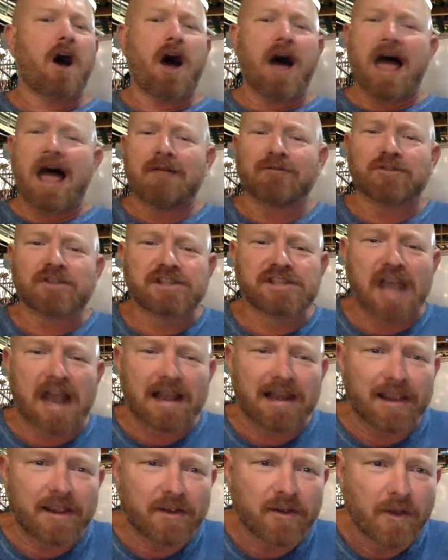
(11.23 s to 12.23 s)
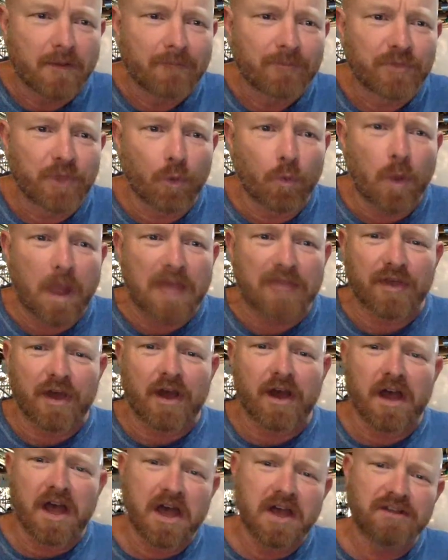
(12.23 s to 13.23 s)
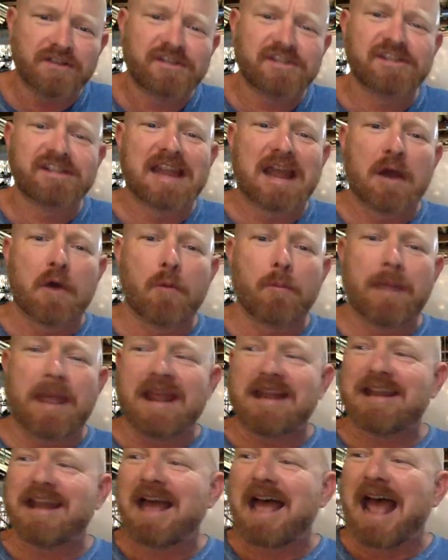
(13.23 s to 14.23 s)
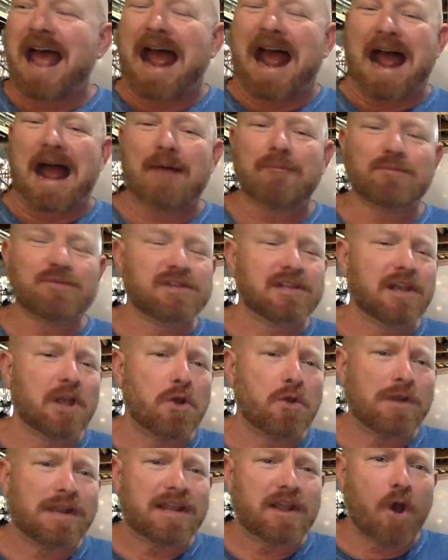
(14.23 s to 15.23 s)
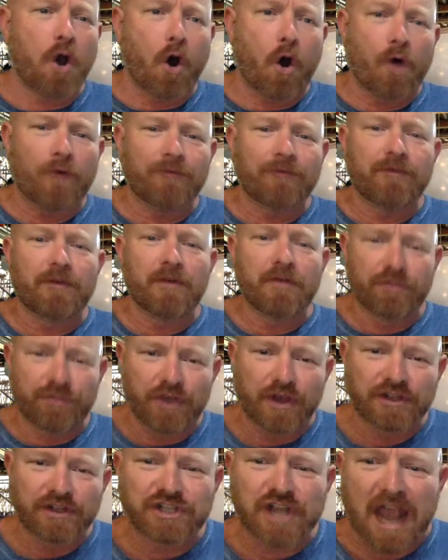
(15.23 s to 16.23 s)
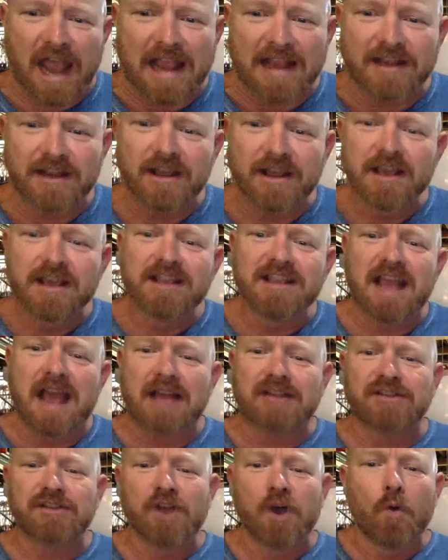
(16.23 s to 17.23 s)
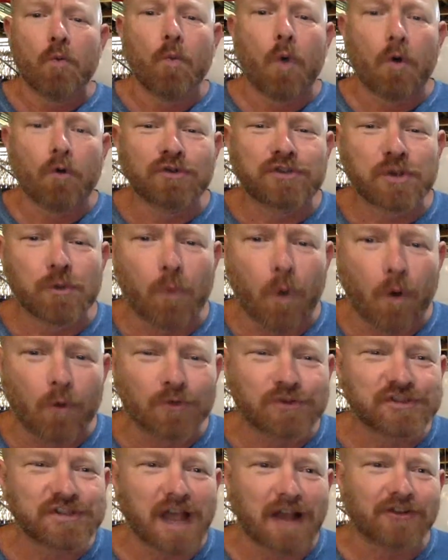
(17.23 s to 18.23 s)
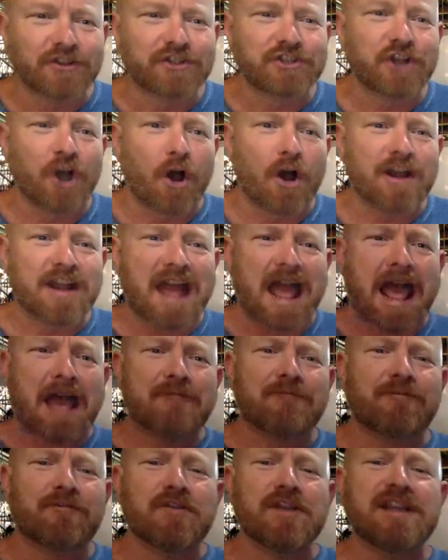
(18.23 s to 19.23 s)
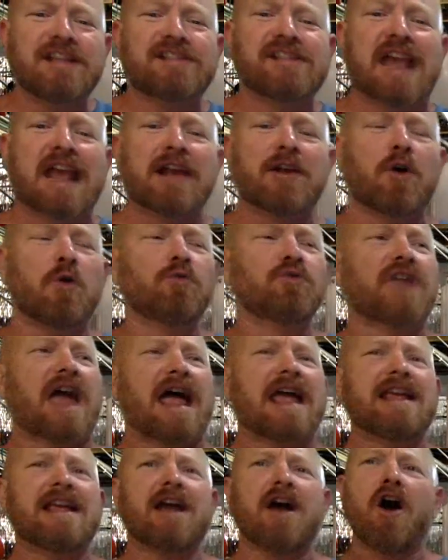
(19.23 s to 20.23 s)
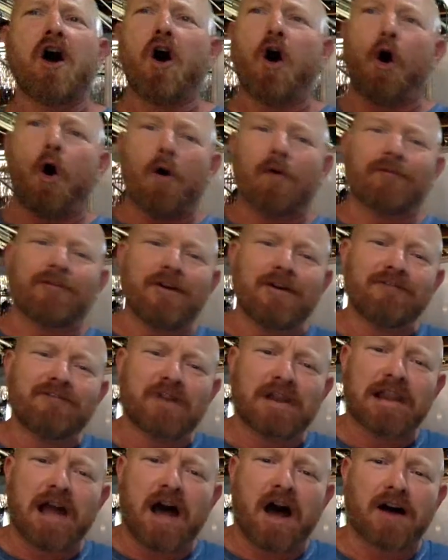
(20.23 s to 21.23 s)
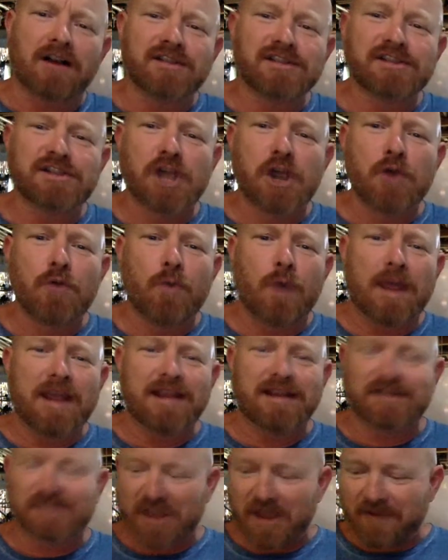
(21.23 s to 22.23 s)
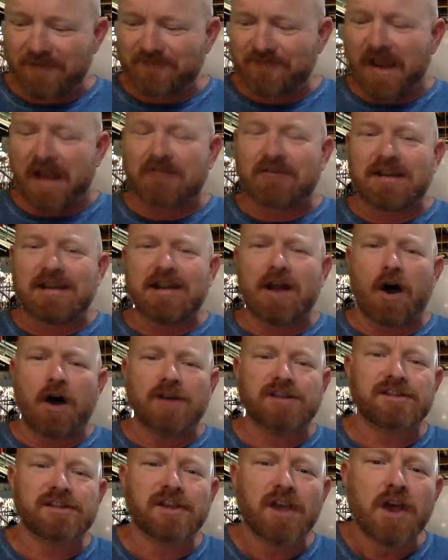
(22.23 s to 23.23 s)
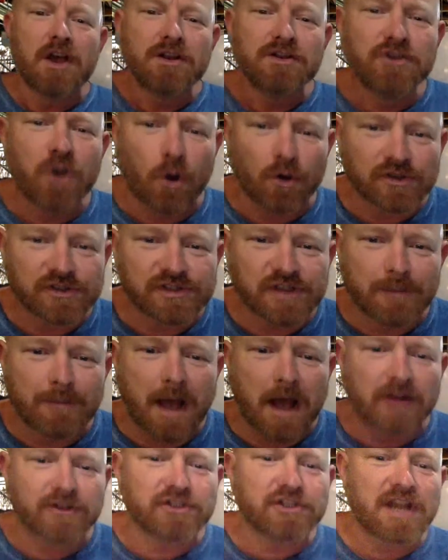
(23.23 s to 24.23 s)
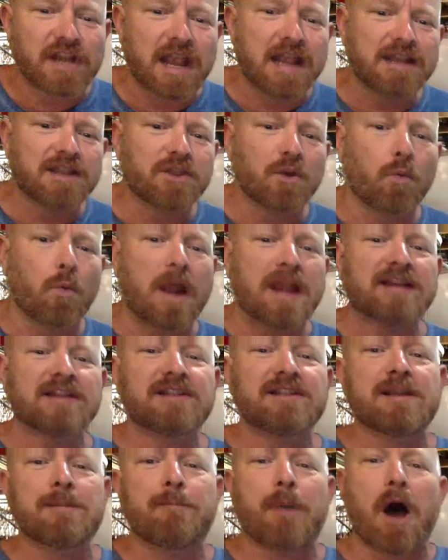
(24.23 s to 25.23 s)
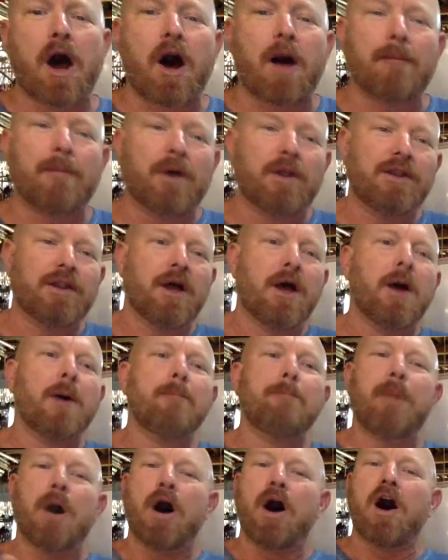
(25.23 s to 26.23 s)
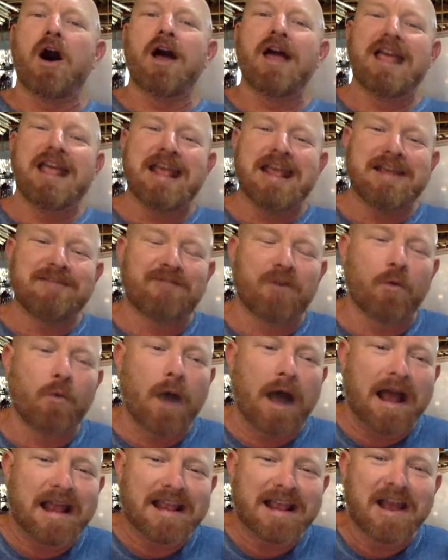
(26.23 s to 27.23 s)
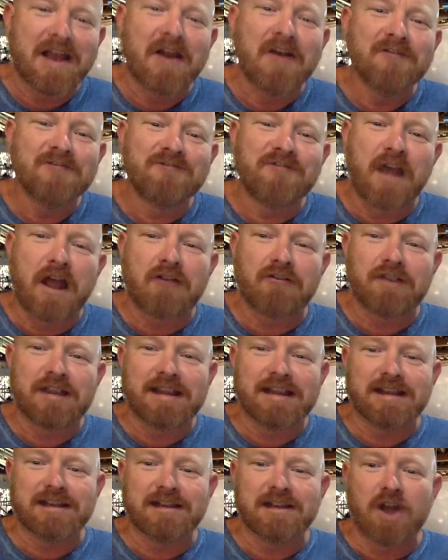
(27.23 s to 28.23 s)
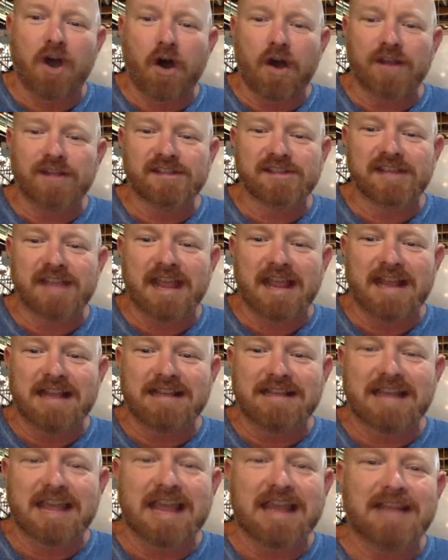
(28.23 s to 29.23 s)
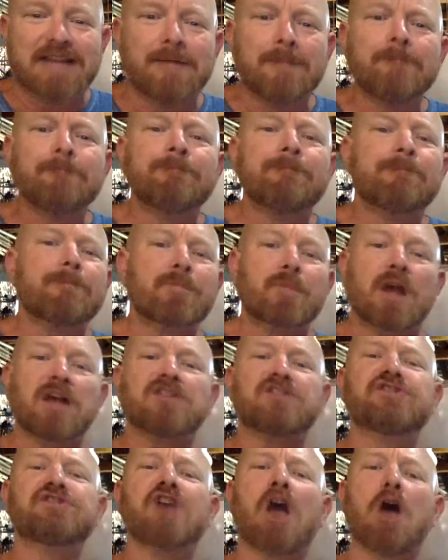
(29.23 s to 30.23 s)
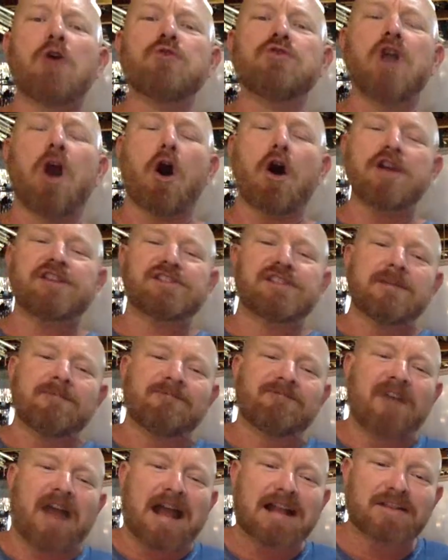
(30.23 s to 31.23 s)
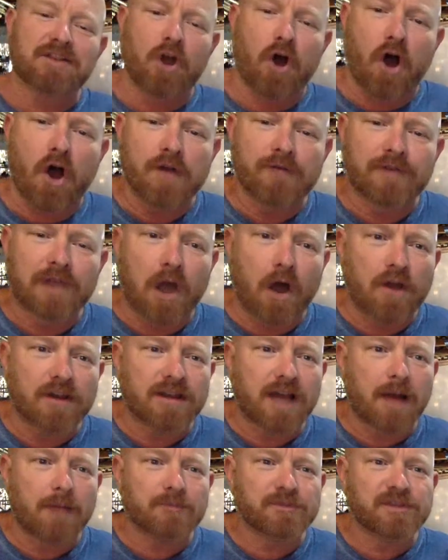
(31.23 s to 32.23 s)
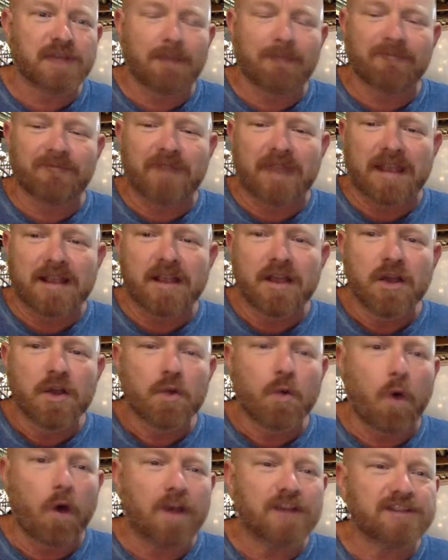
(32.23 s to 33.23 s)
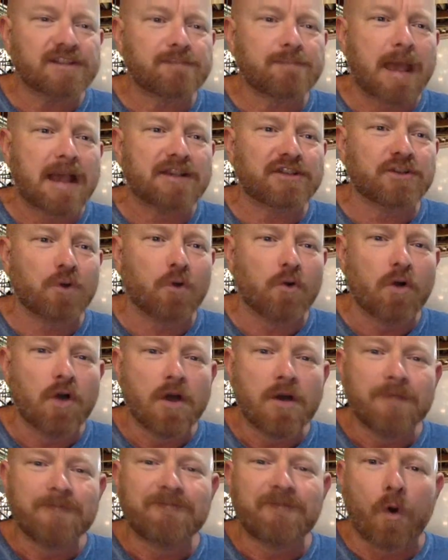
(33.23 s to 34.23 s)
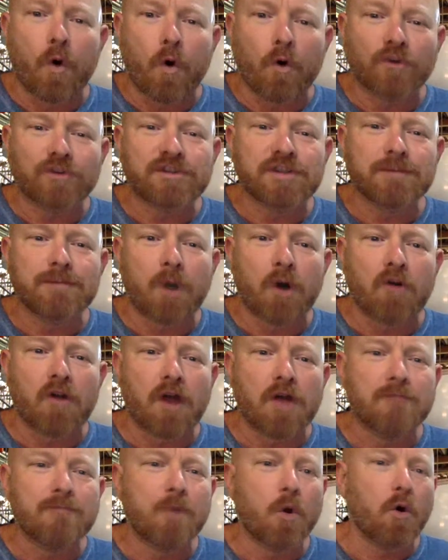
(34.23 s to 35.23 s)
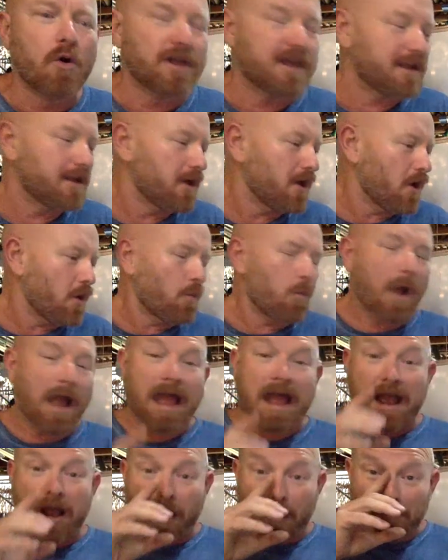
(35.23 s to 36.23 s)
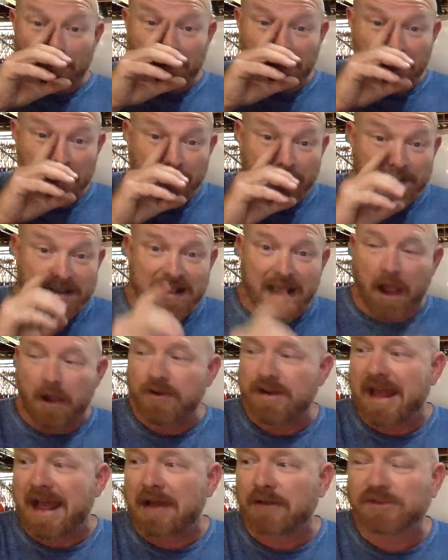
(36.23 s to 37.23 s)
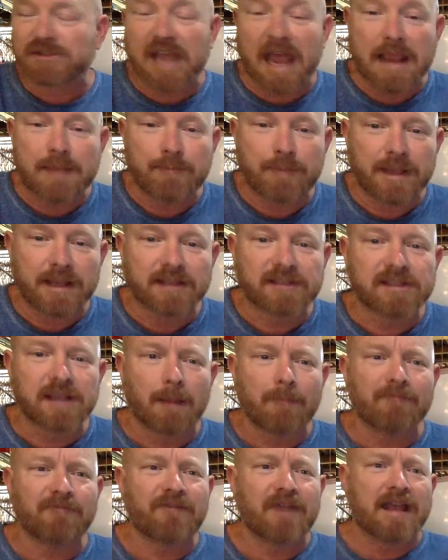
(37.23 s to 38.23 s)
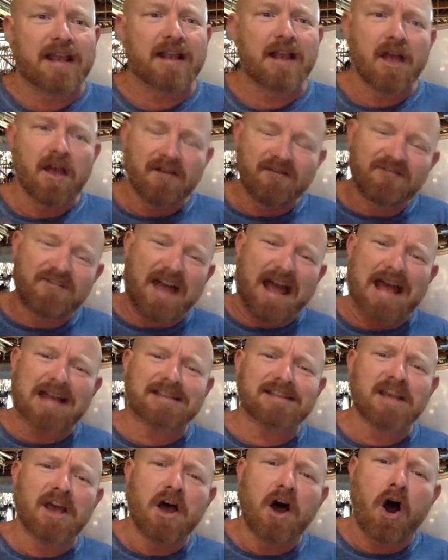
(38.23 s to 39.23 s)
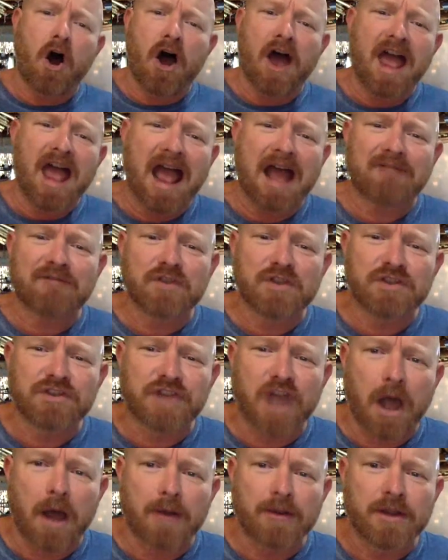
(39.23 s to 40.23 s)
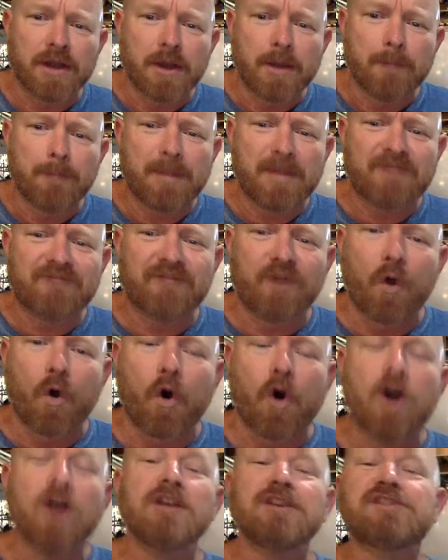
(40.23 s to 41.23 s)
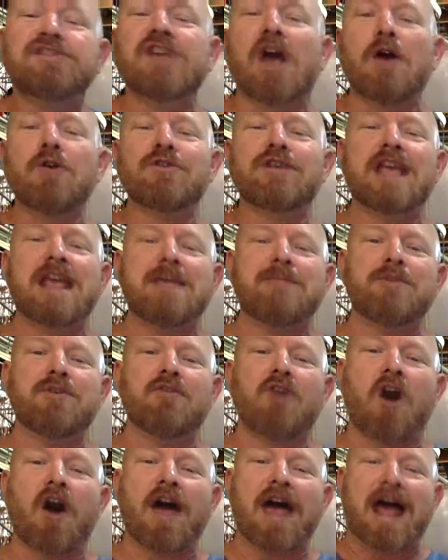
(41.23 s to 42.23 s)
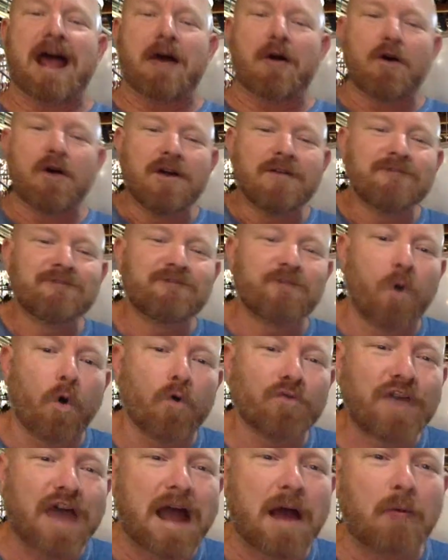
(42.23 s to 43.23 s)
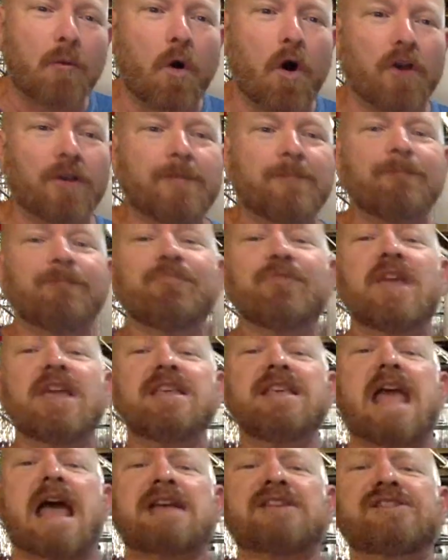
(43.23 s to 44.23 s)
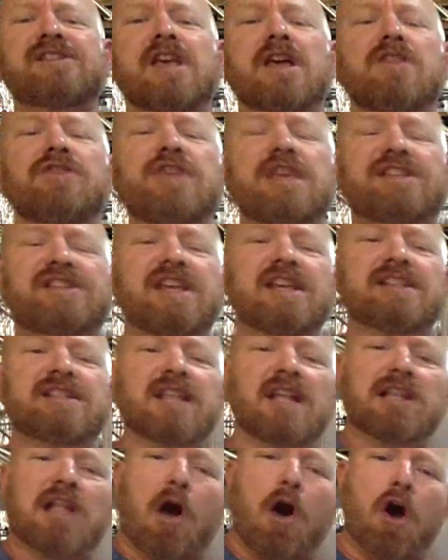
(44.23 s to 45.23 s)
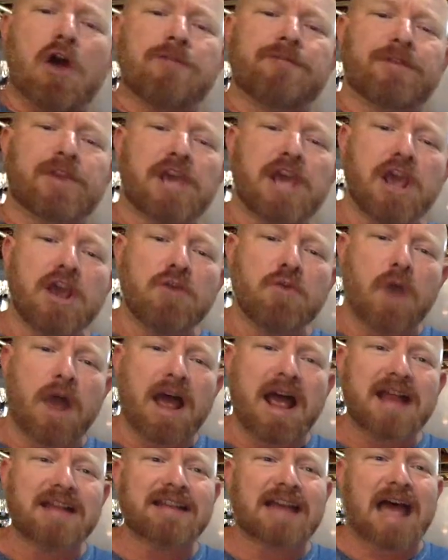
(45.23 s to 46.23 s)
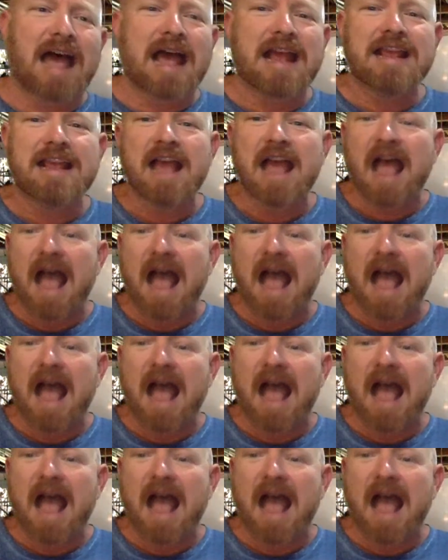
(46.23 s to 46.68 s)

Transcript: I have to tell you, the weather has still been absolutely off the chain. Yes, wall-to-wall sunshine every single day of the last 2 weeks. Very nice. Not so much in the wind department, but either way, very nice indeed. So nice, in fact, that I've lined up something quite special for tomorrow morning, where I'm going to be going out taping something that I haven't done before. So keep your eye out for that one. Yes, this is the live Q&A.